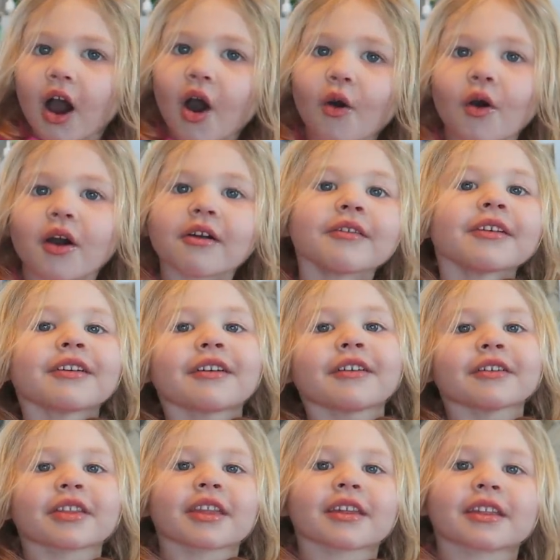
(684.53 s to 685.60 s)
I
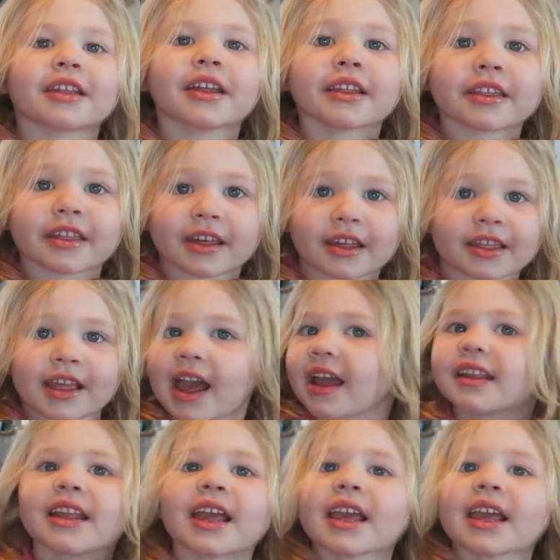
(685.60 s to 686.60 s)
want to go to the dentist. I'm